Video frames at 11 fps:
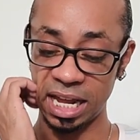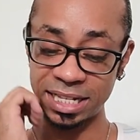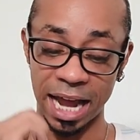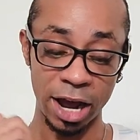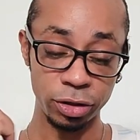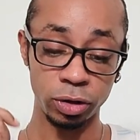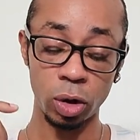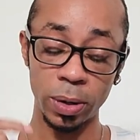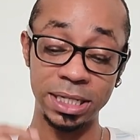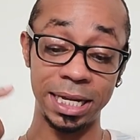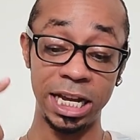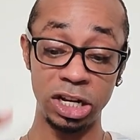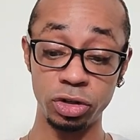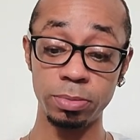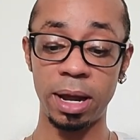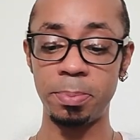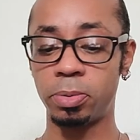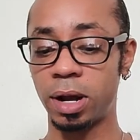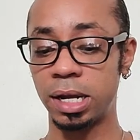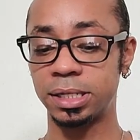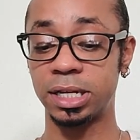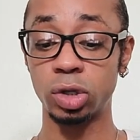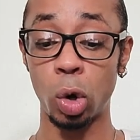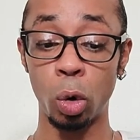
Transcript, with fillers: It's either going to hinder my process